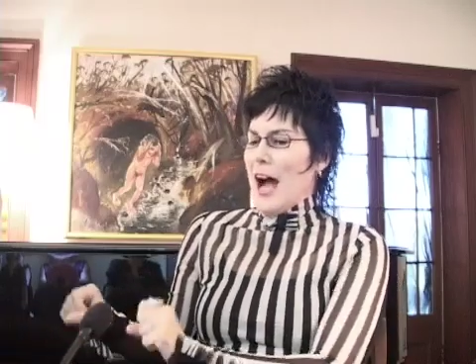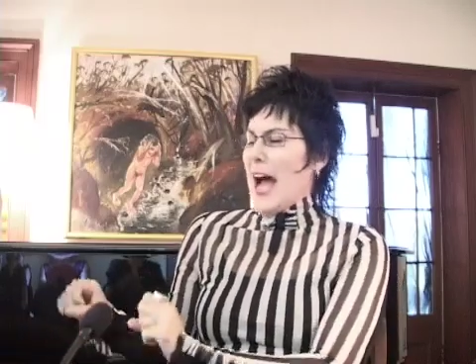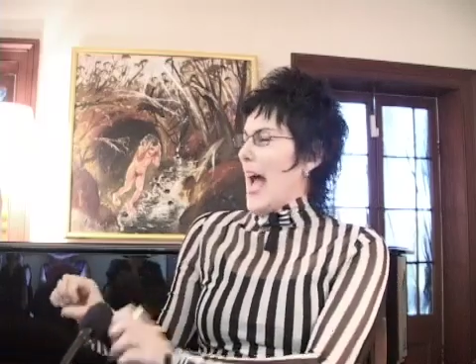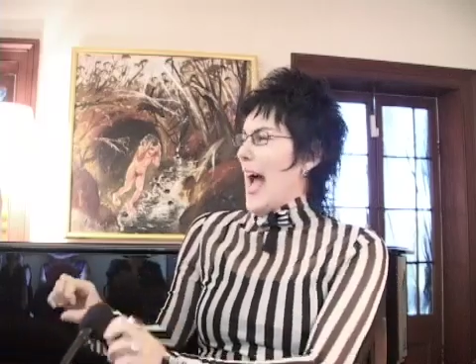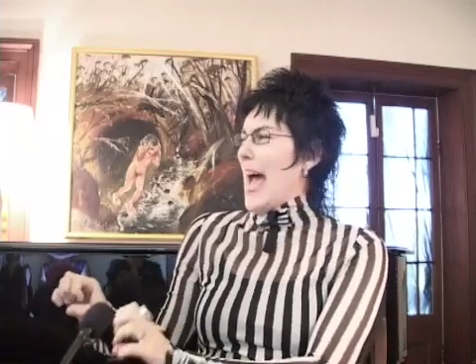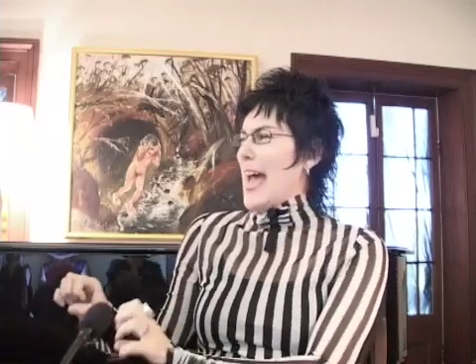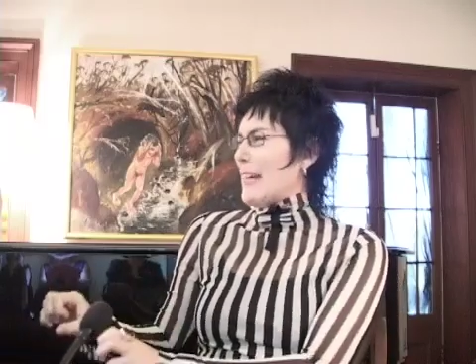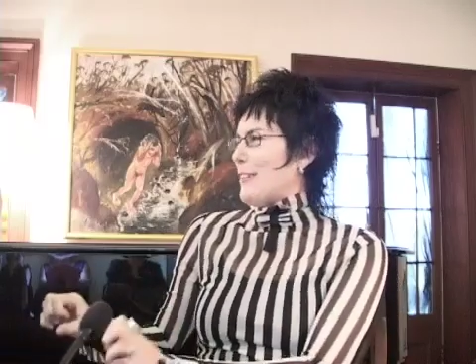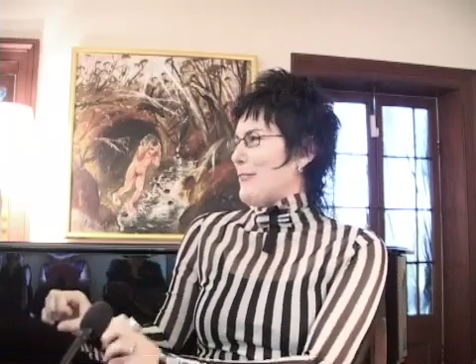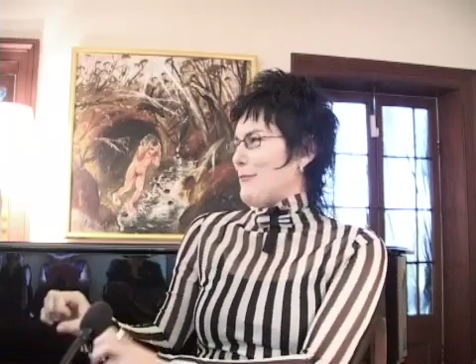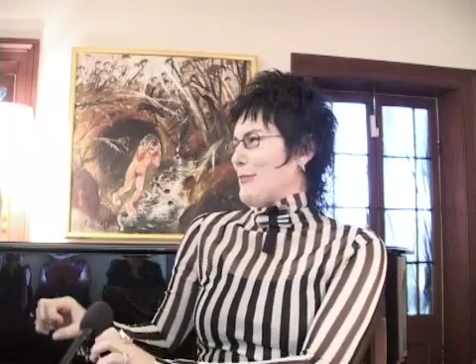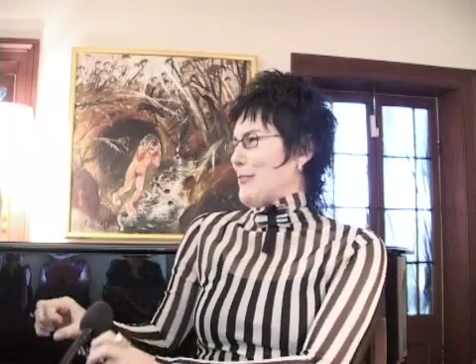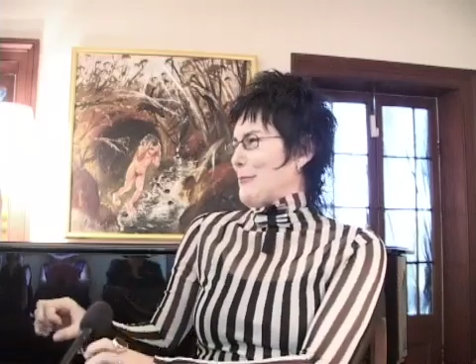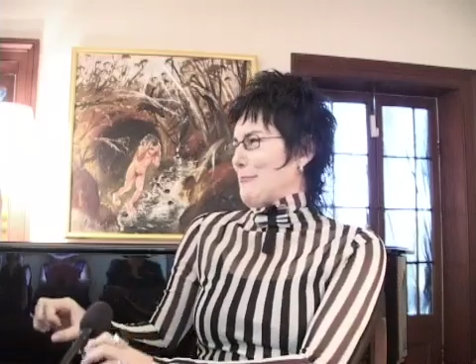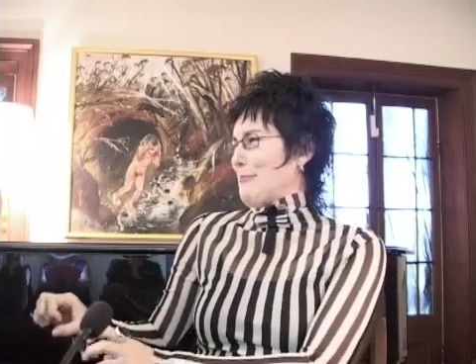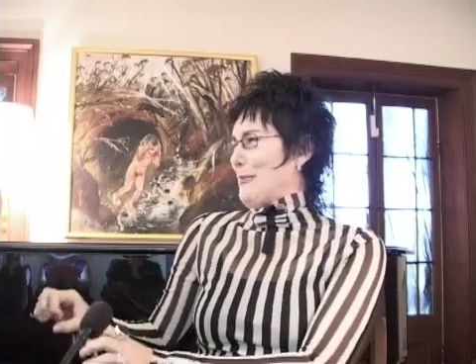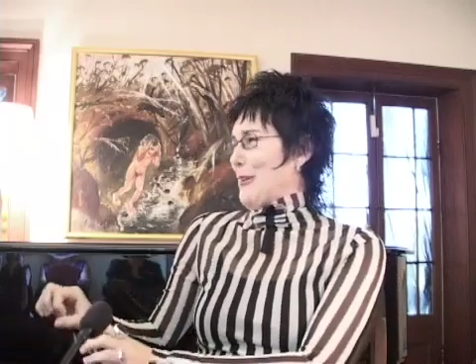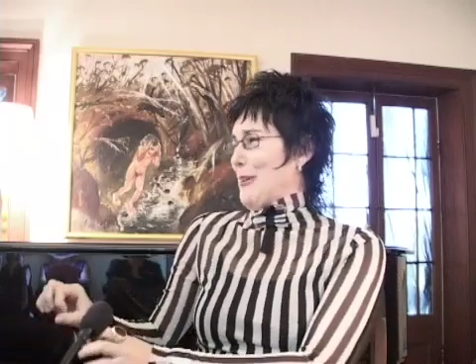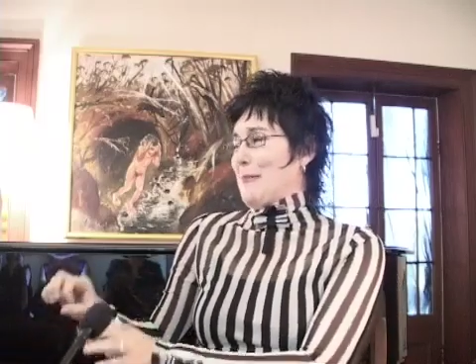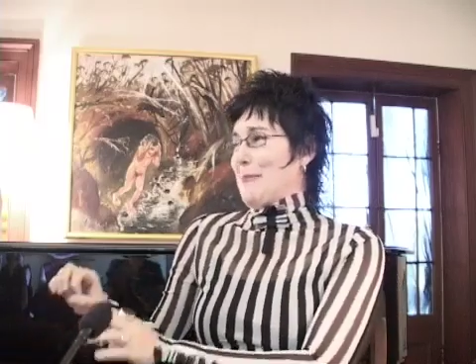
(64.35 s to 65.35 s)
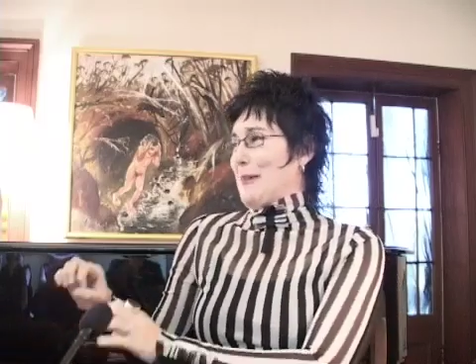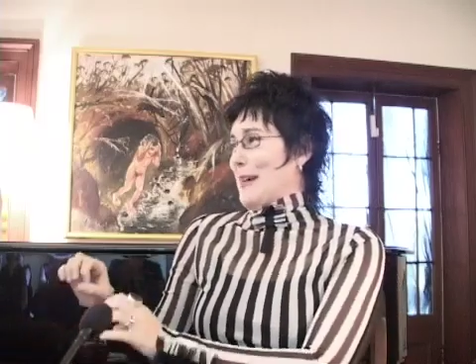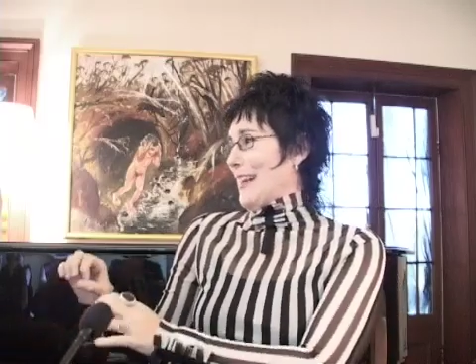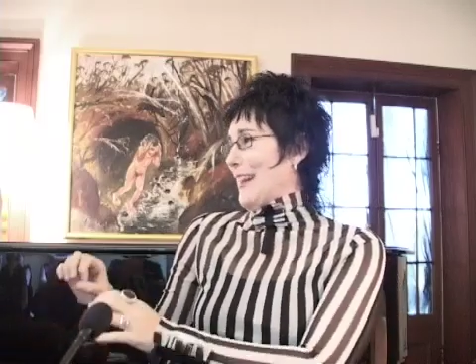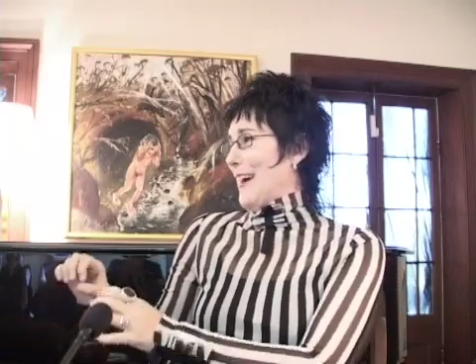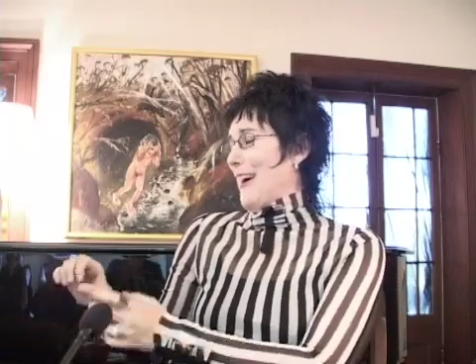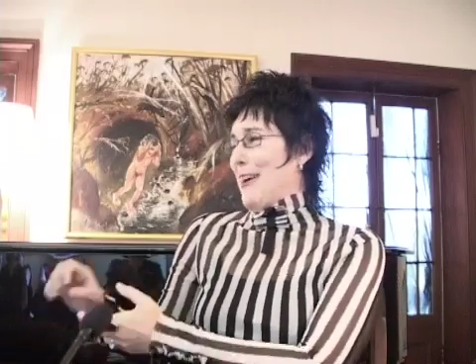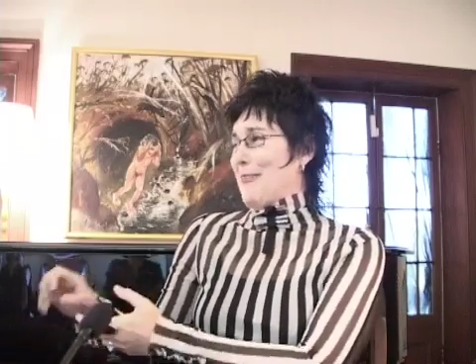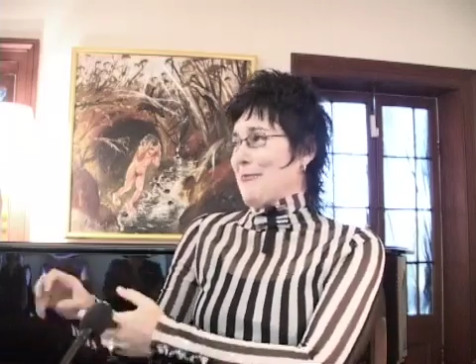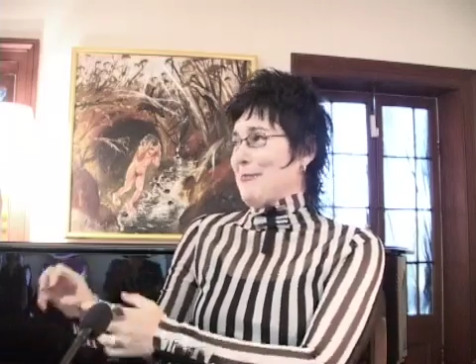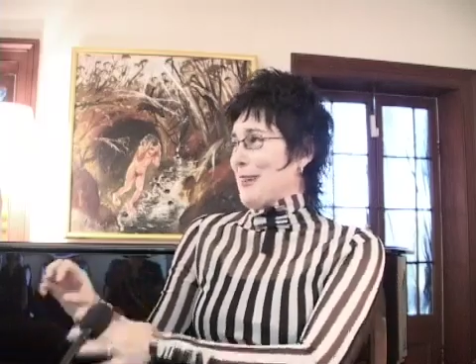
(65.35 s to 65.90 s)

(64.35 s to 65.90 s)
I hate football, but I